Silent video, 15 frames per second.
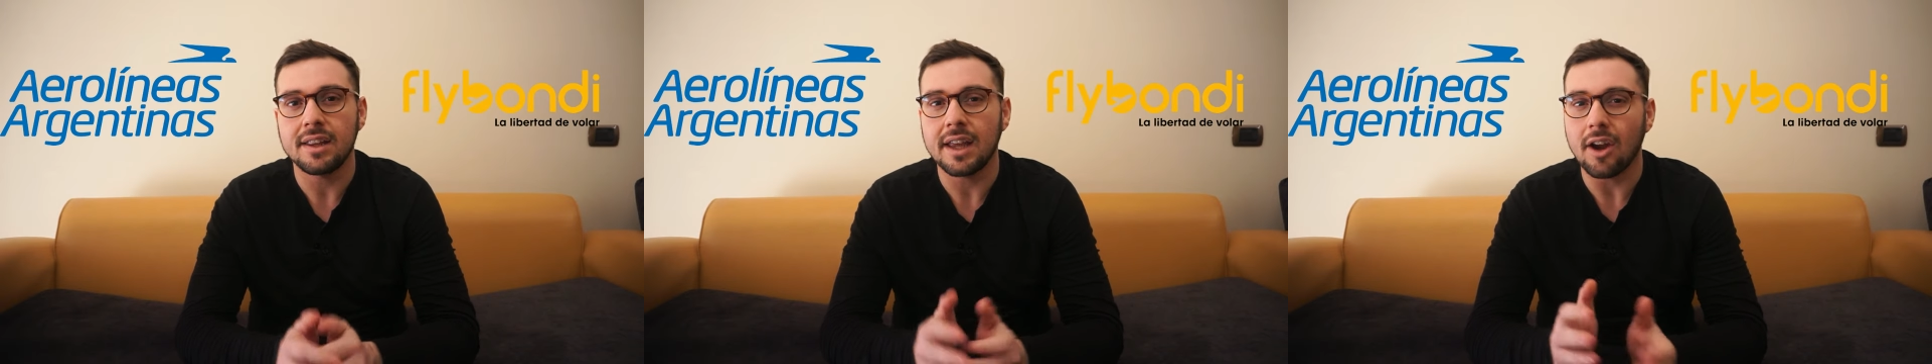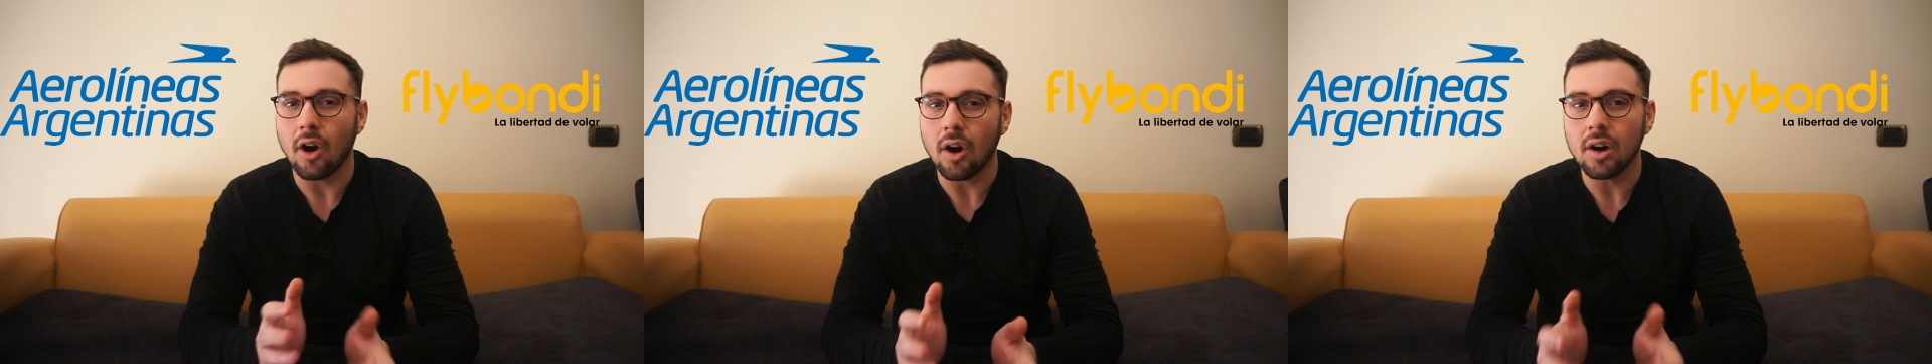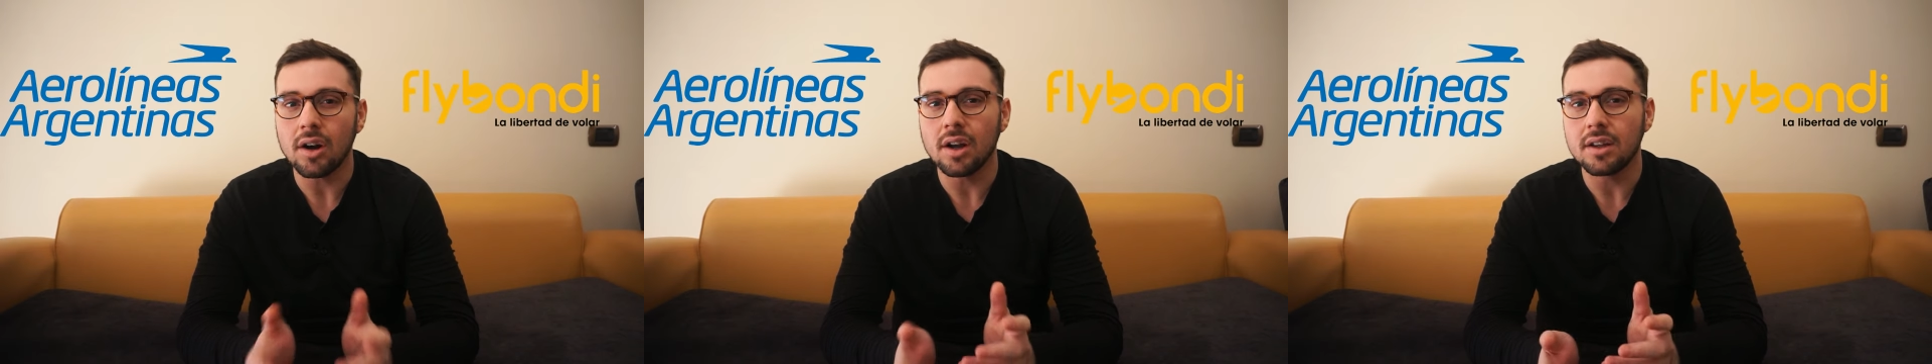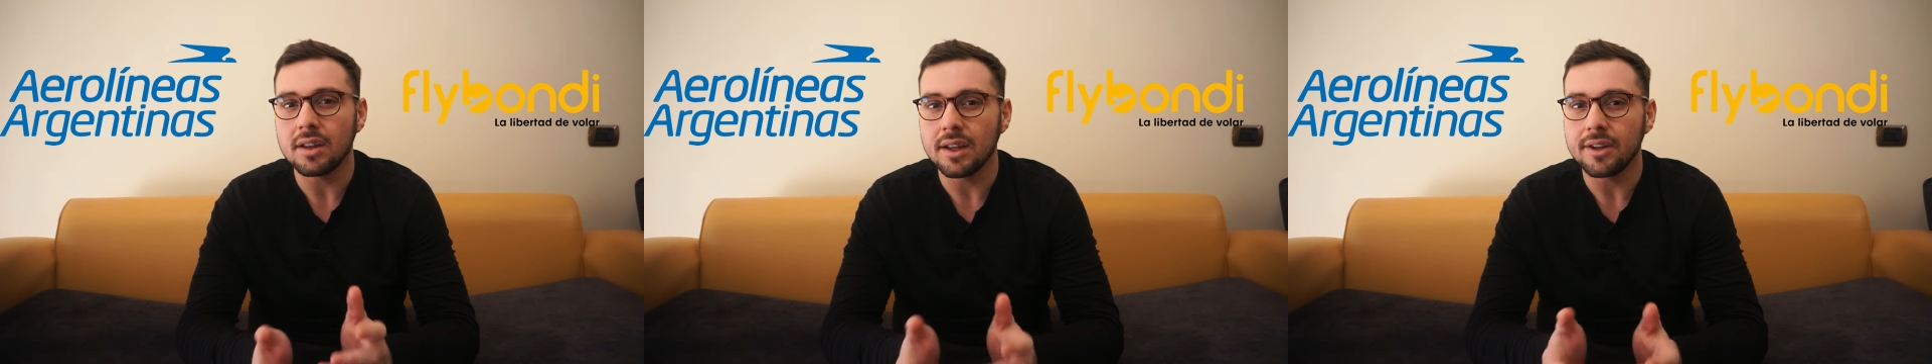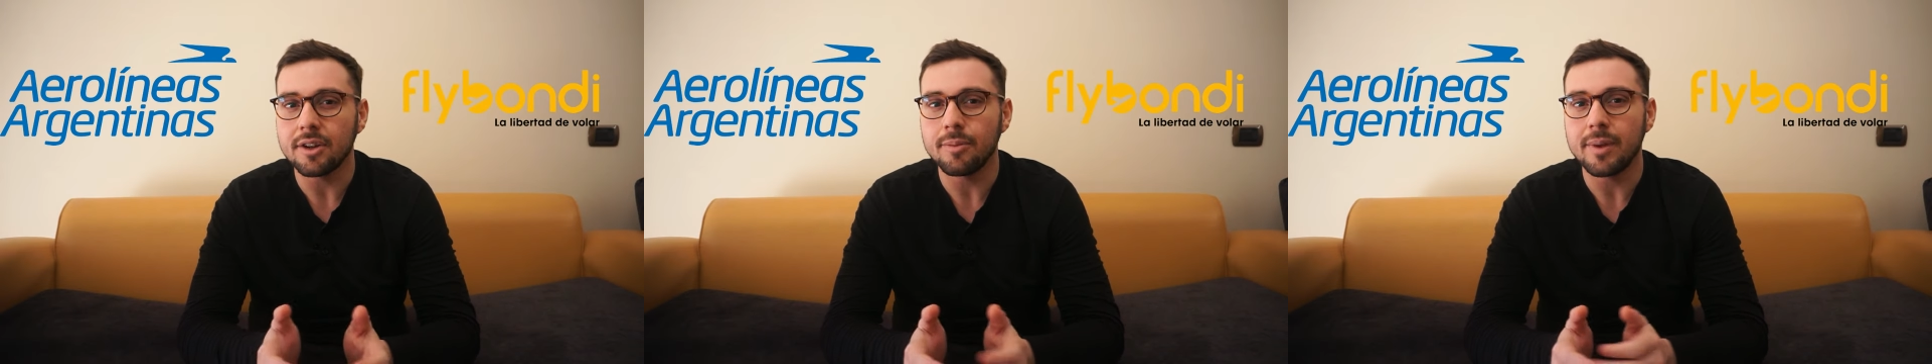They are a
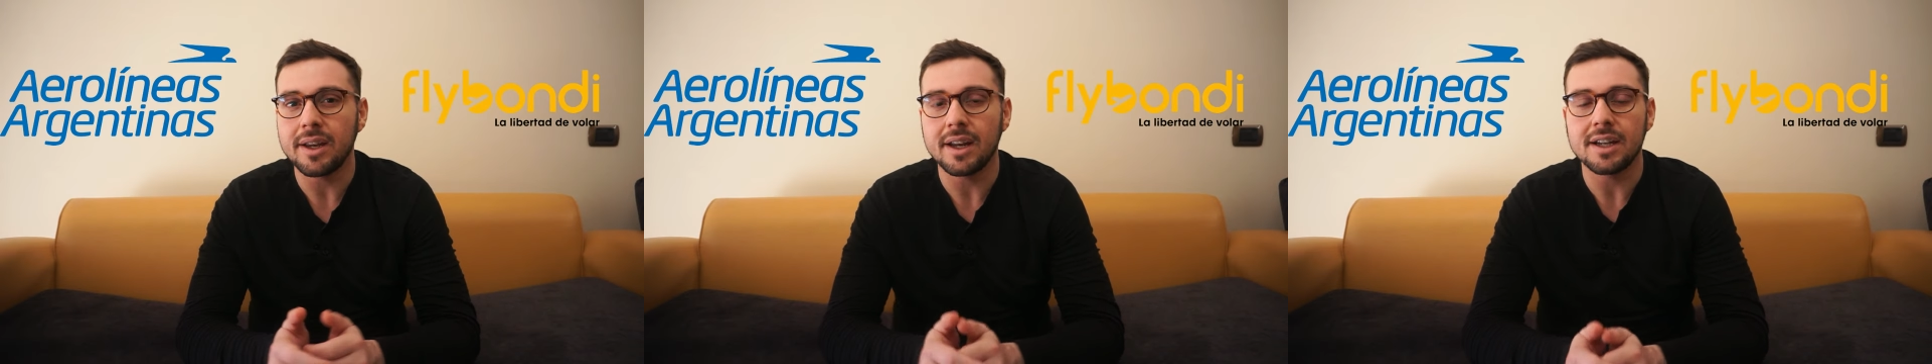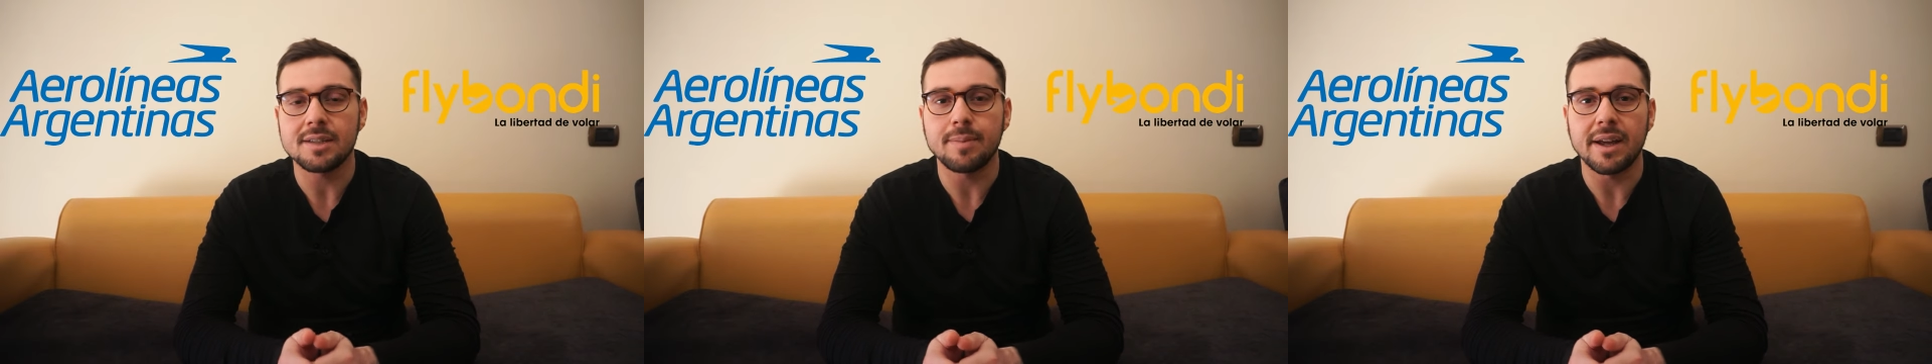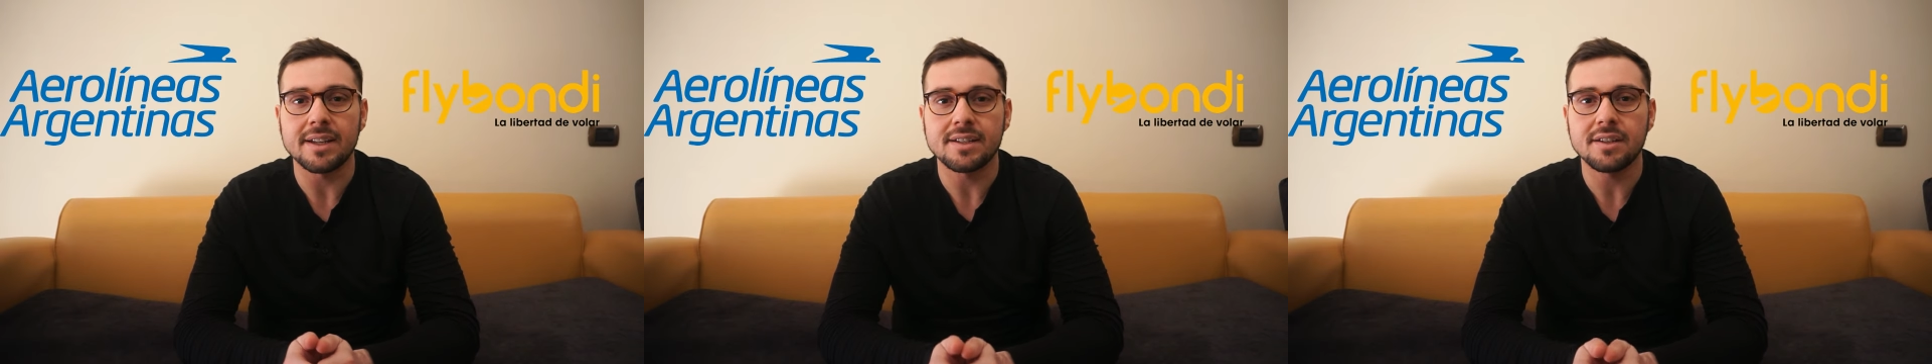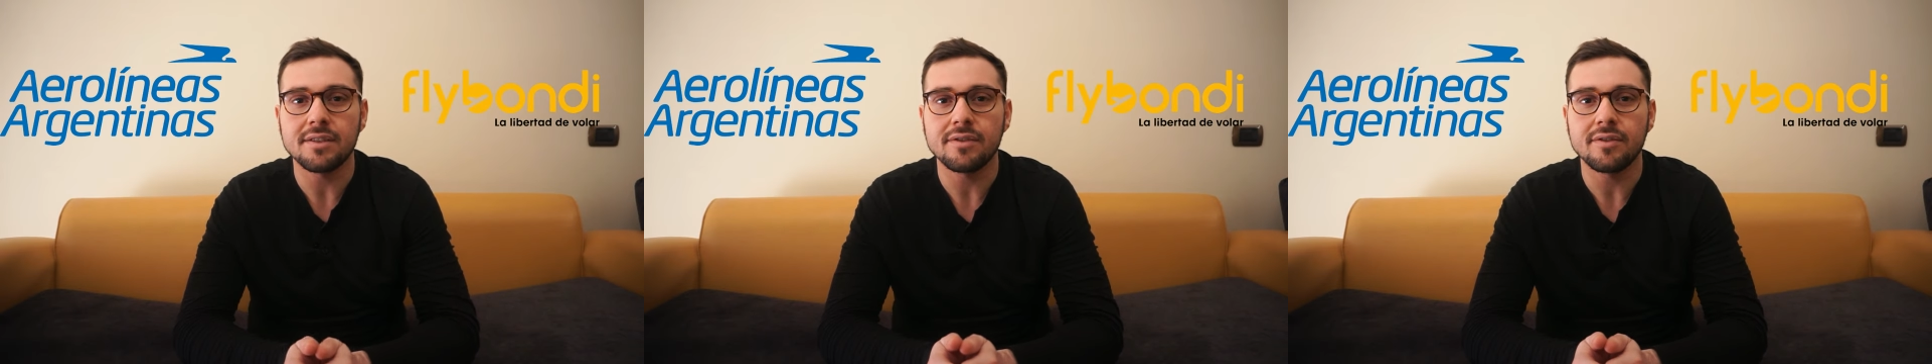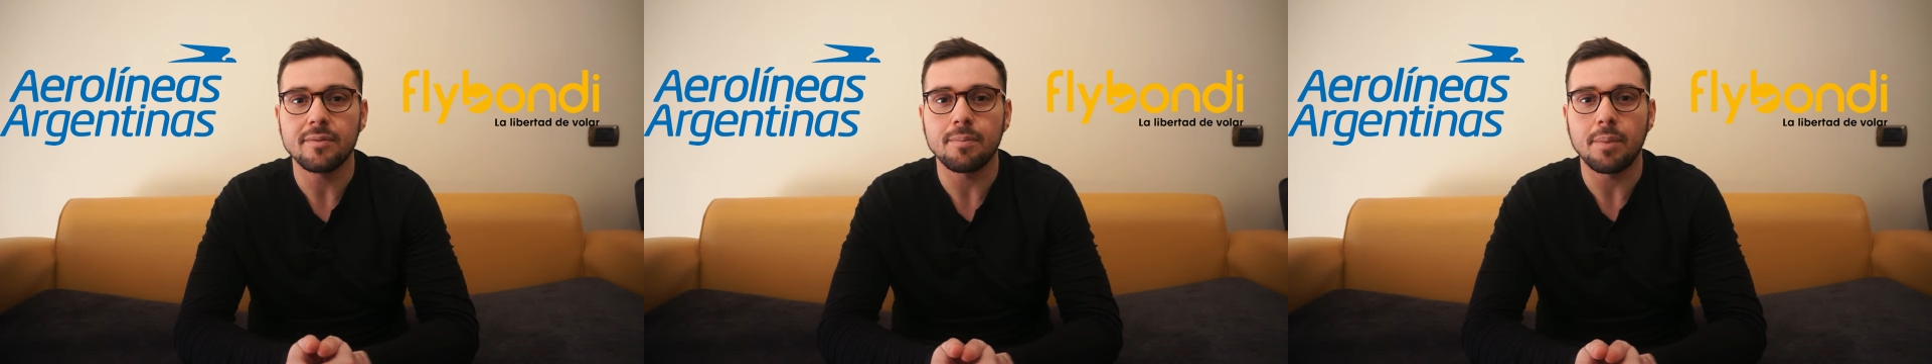little bit
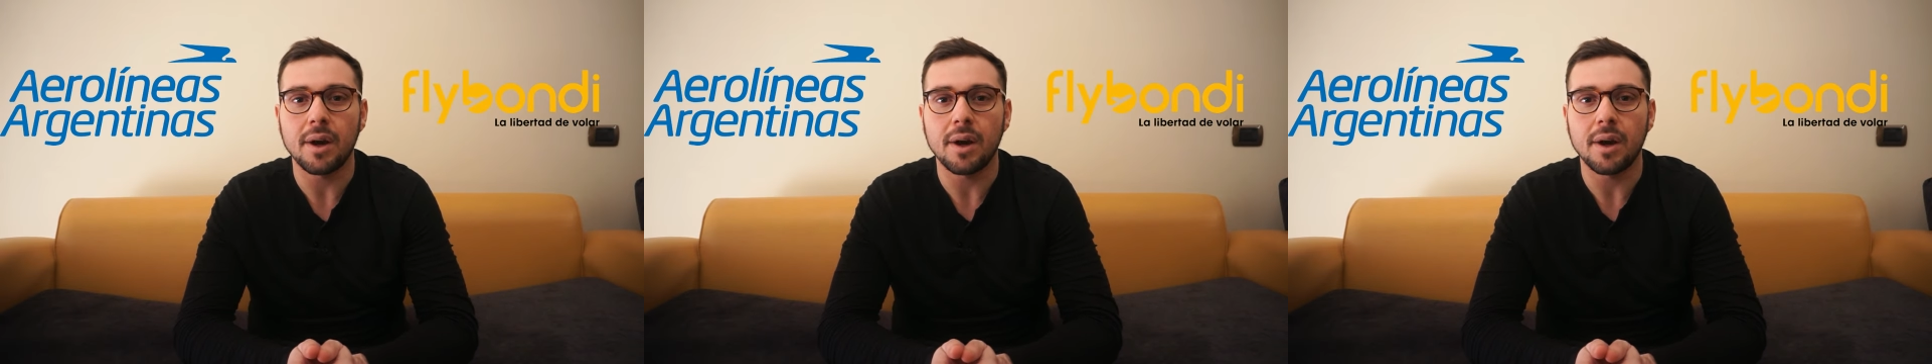expensive,